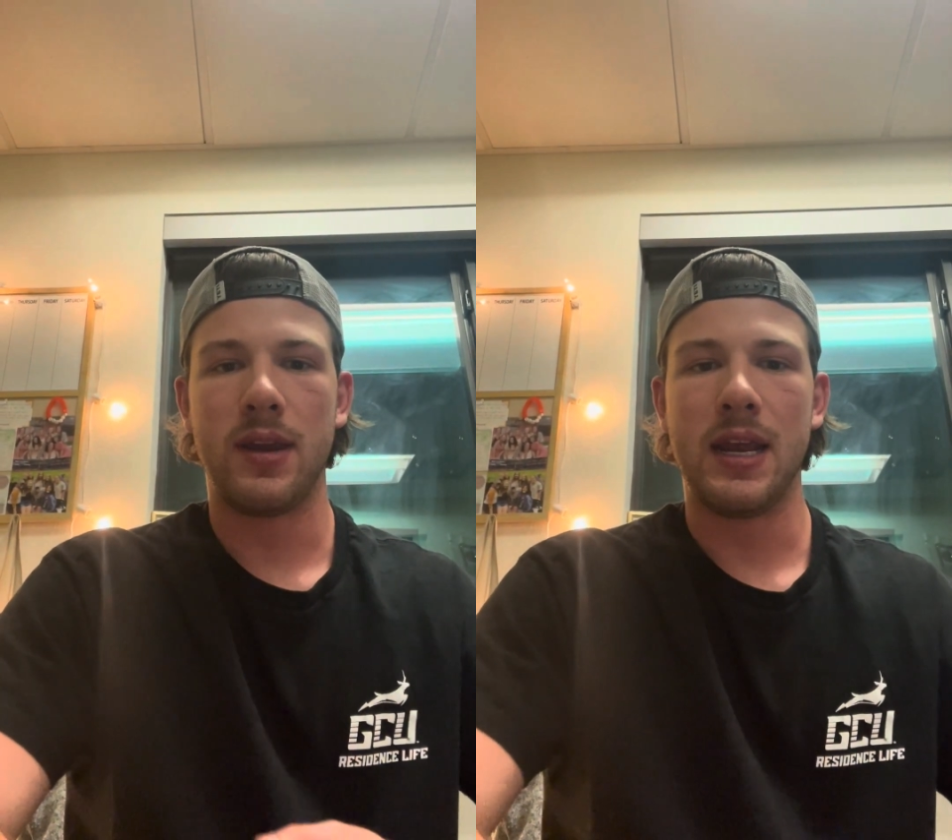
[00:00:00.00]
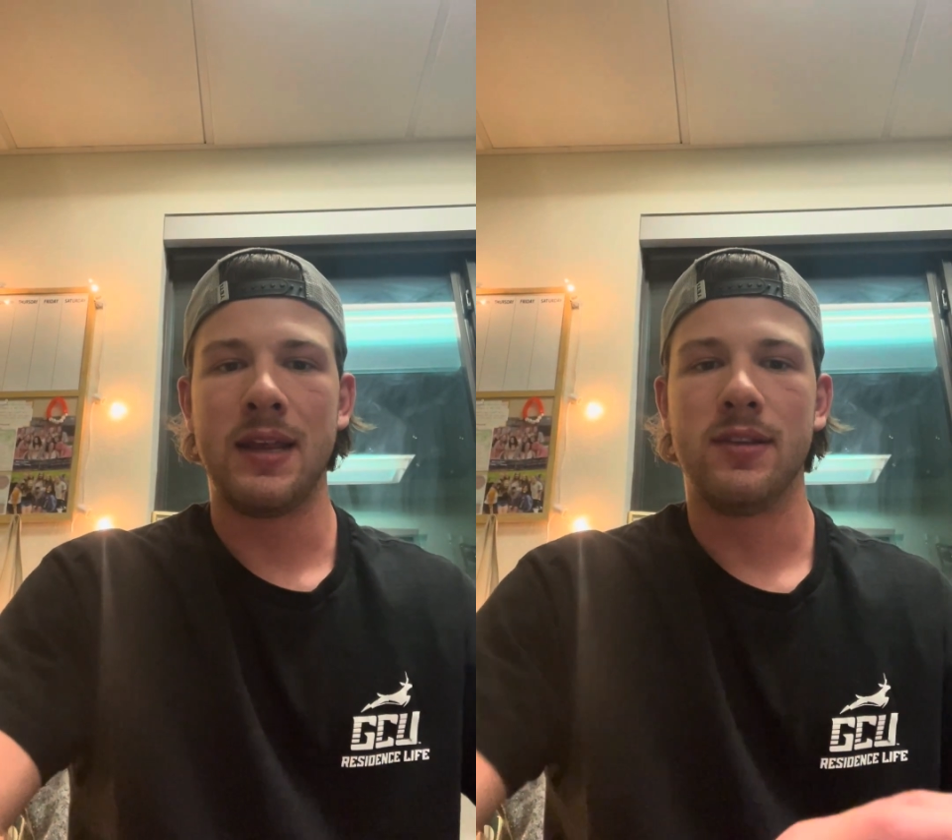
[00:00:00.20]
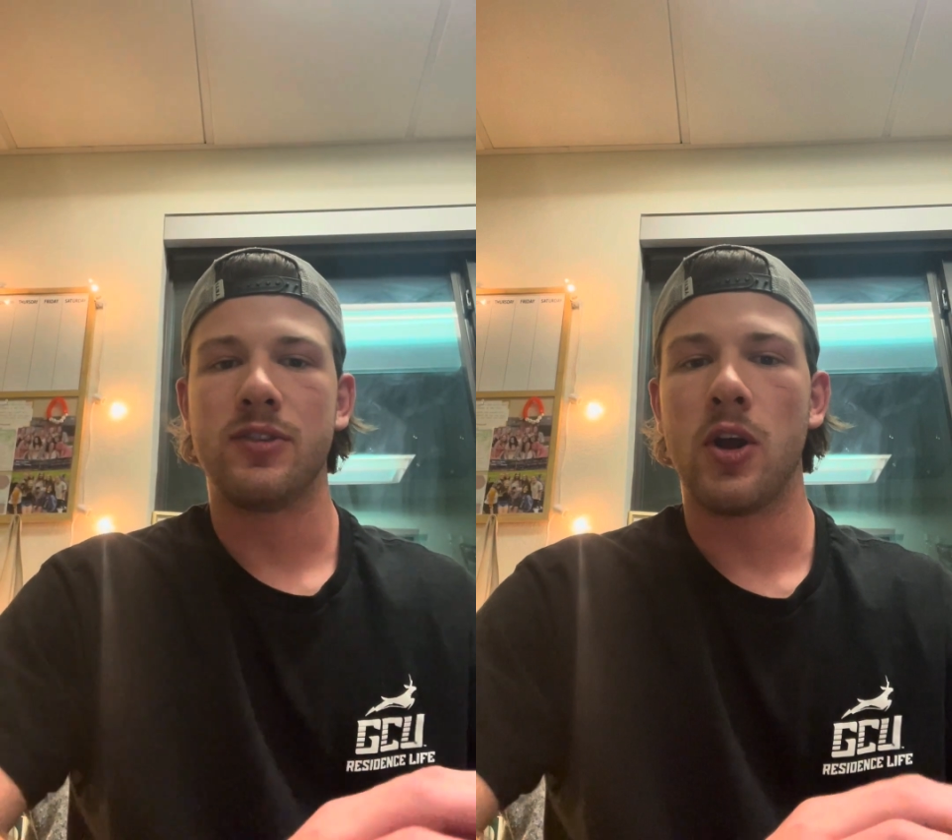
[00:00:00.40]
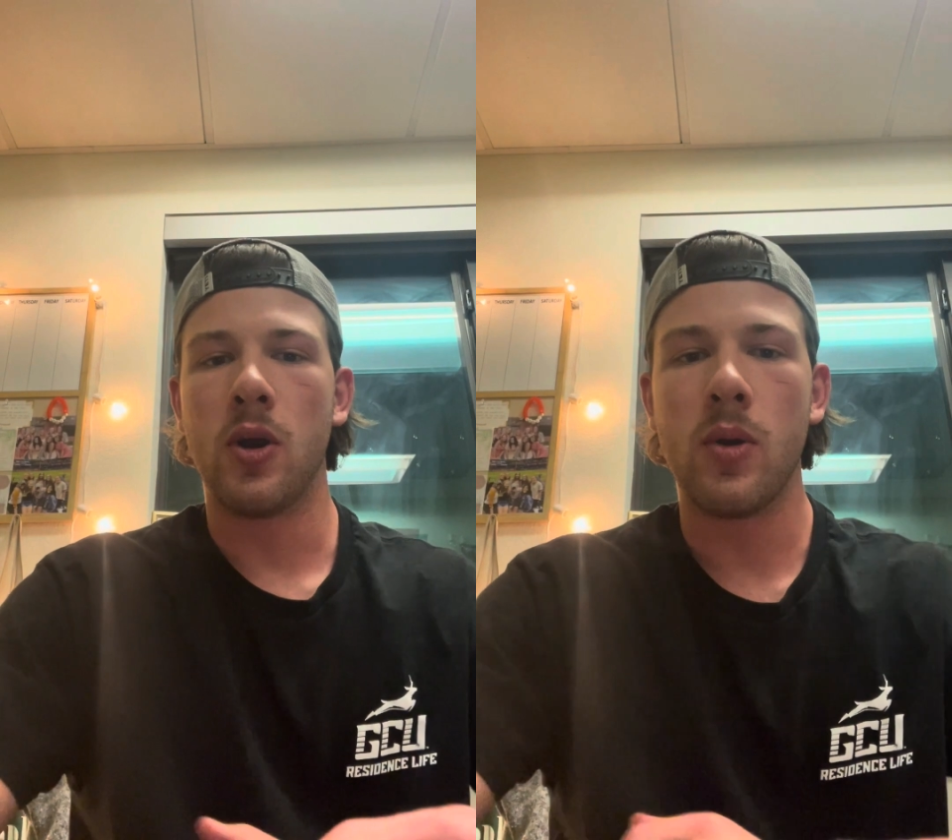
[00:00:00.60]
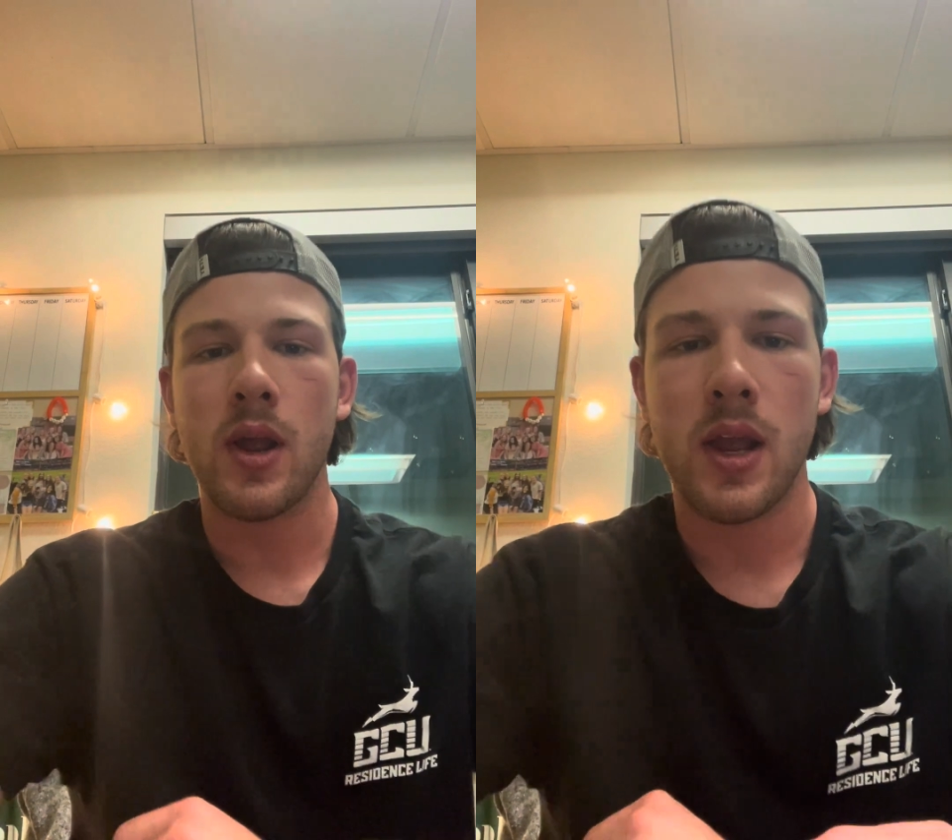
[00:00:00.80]
And
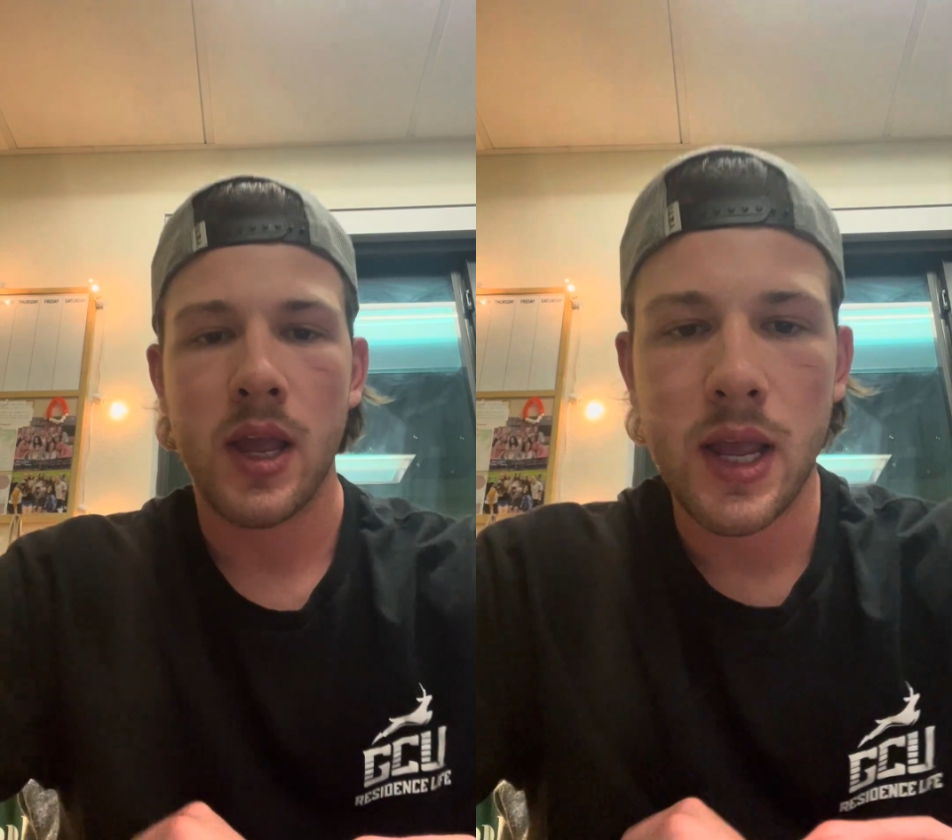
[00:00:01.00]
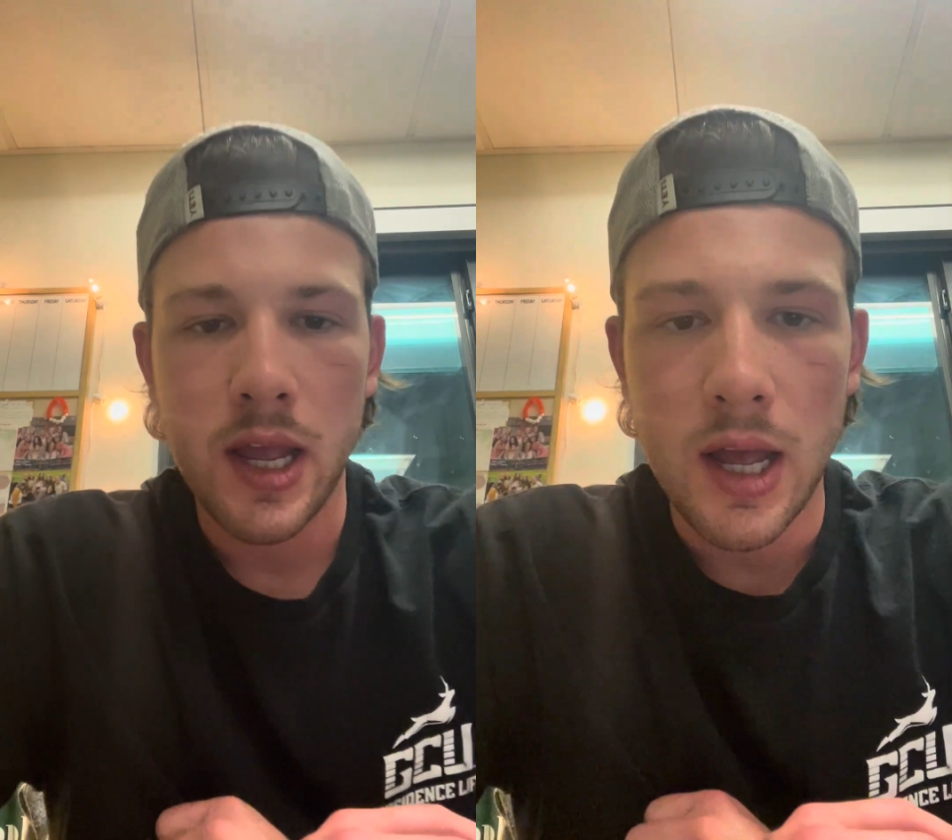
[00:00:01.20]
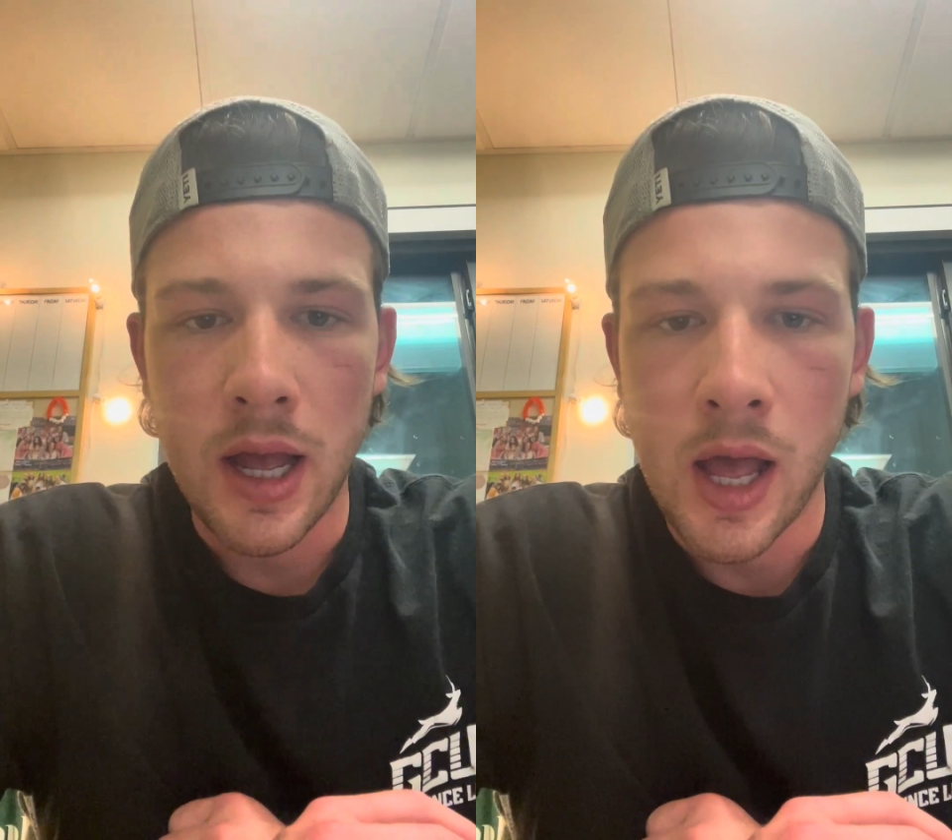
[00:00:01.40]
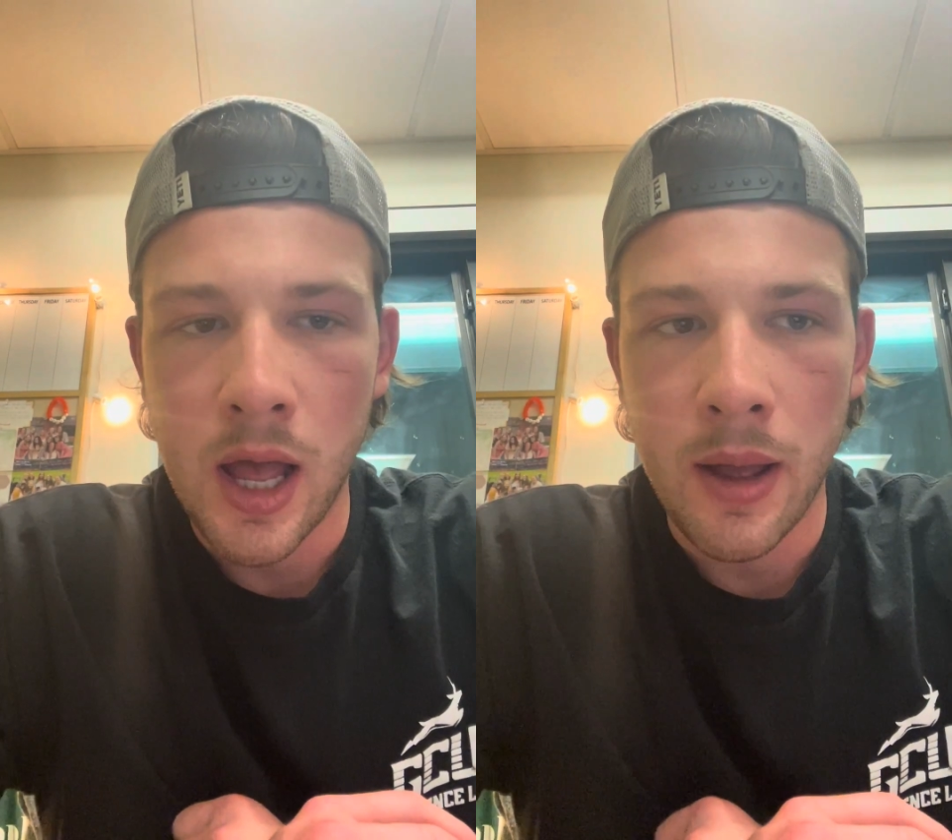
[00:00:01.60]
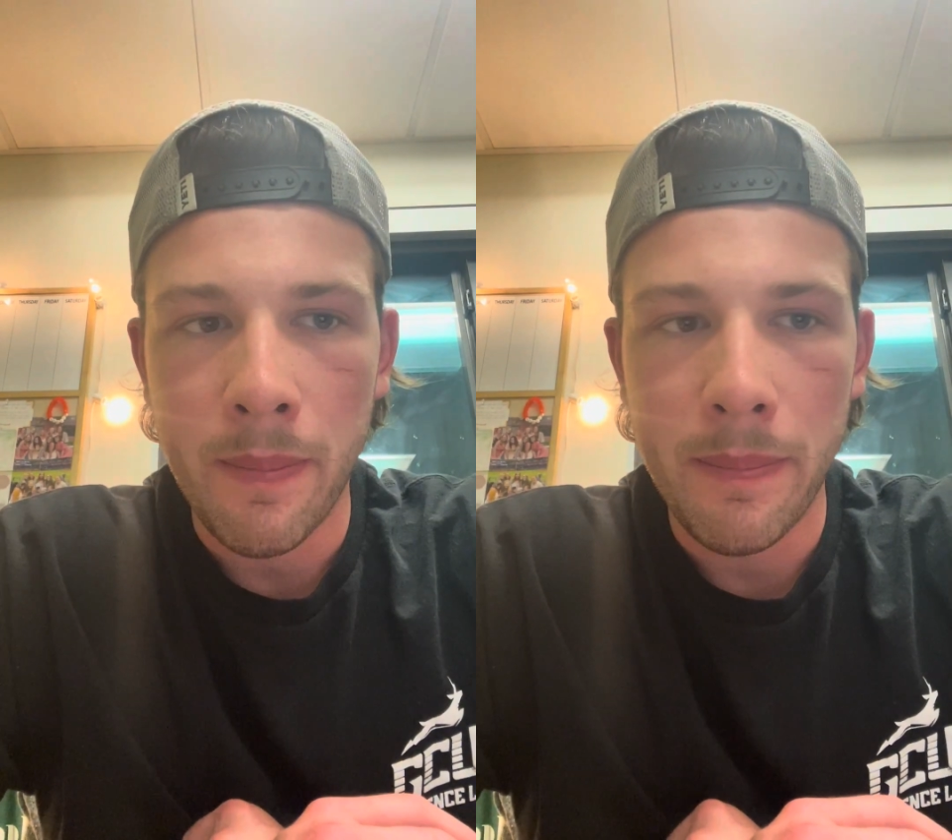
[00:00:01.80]
so
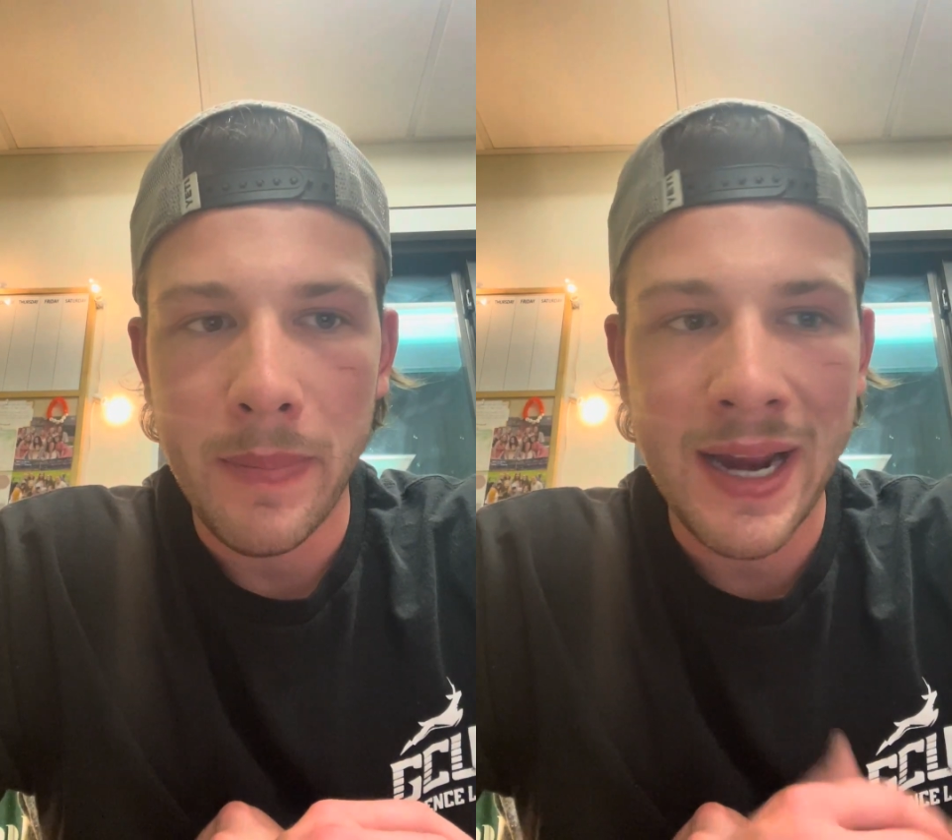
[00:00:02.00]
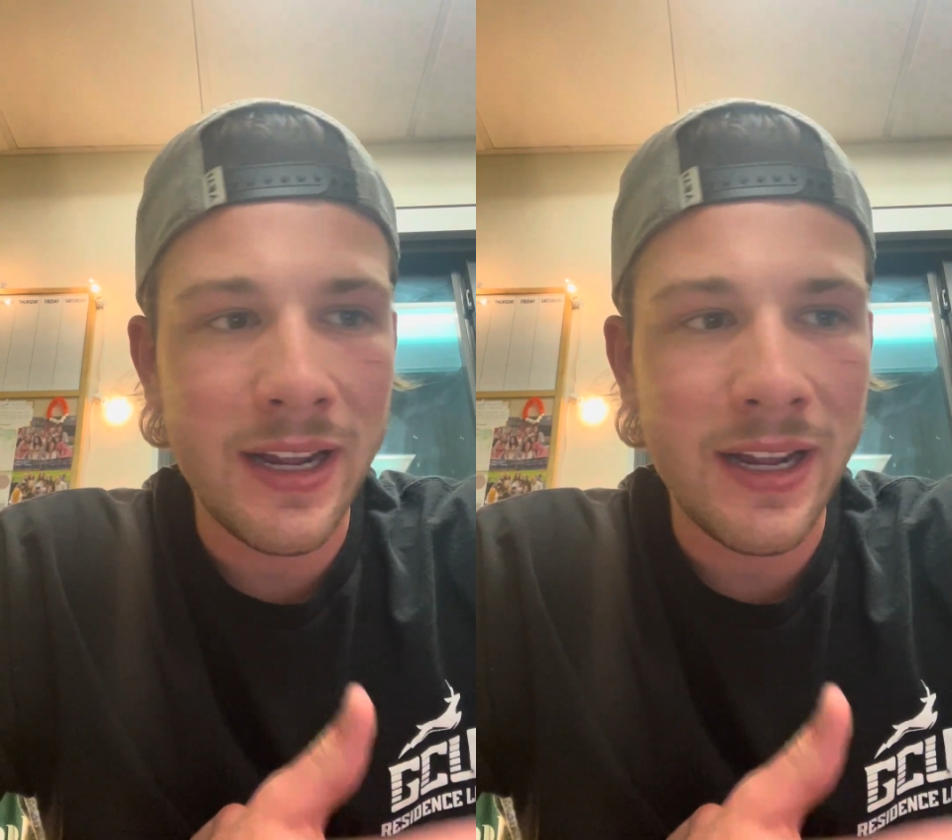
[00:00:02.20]
in